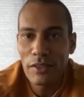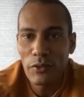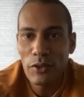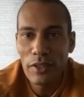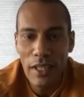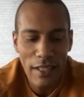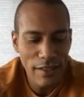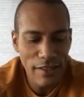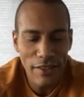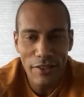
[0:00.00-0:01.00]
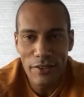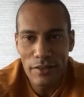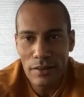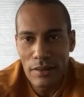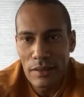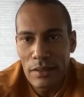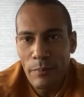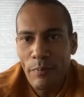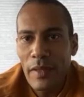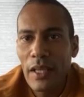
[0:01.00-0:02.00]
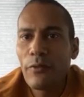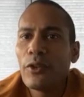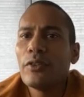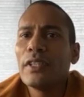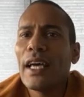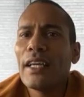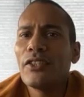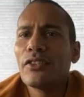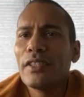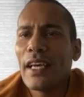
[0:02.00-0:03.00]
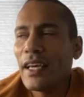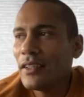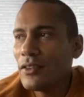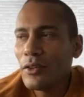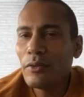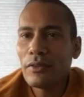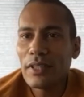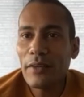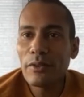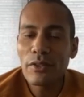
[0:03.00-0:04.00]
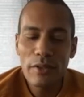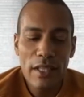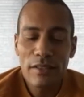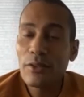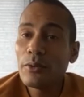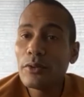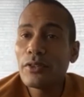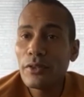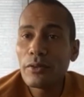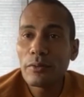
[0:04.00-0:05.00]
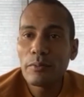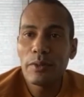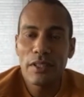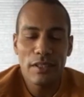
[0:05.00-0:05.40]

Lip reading: you guys, And for you to add your dad though, that's cool too. Because